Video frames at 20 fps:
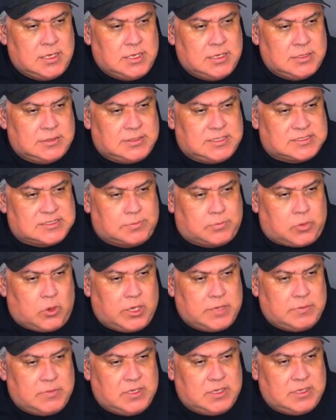
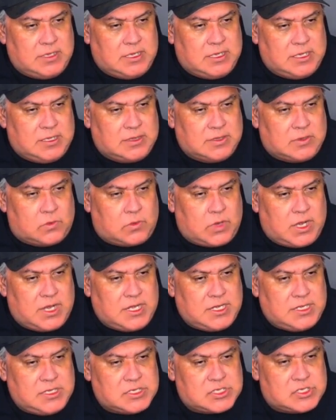disappointment in the
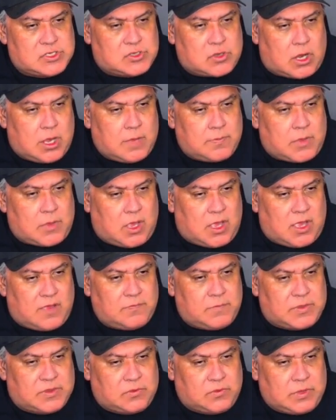range drop
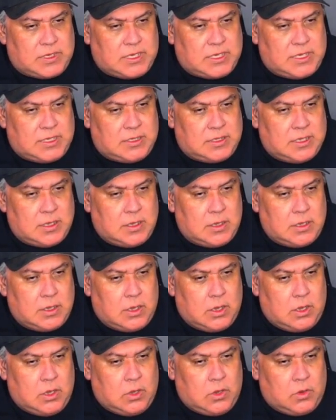off between
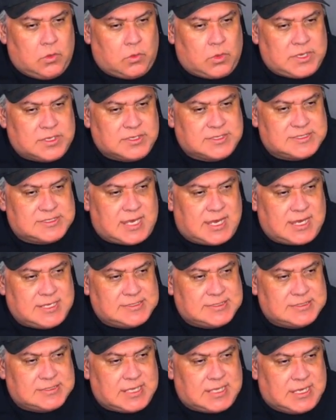wheel
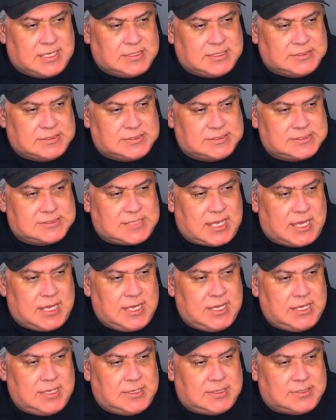sizes and
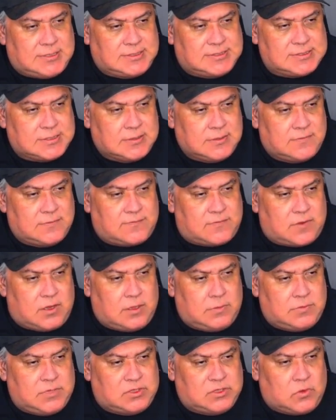styles
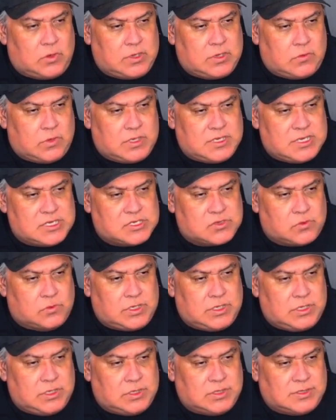from the 21-inch
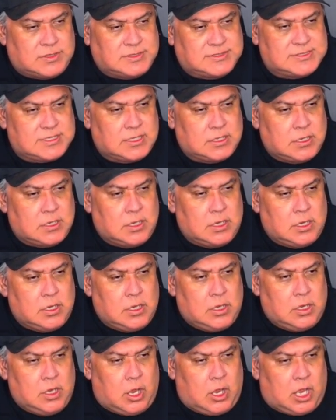wheels
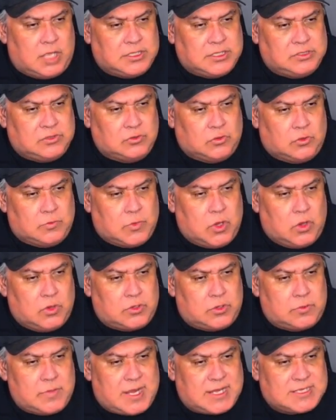on the dual
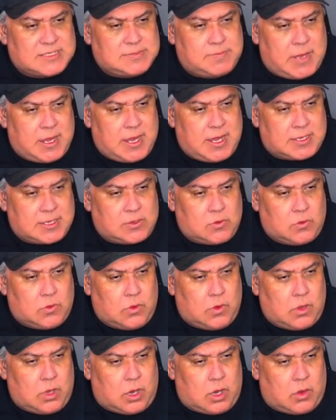motor Max Pack
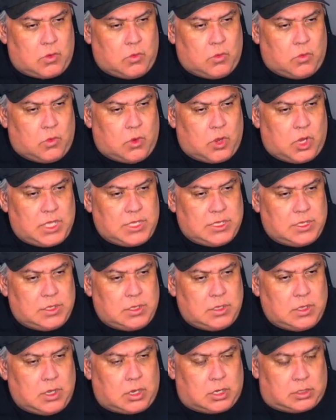1
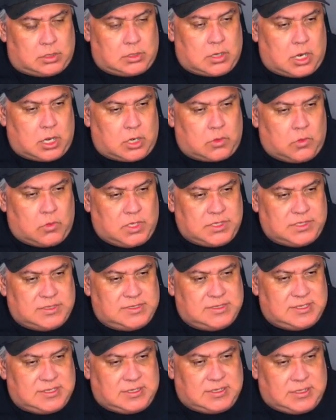or
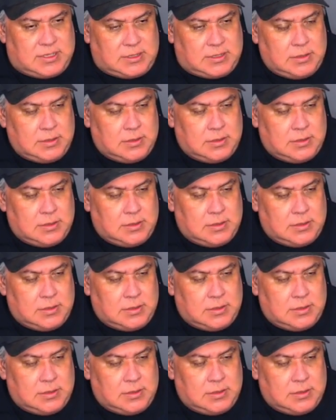R1T,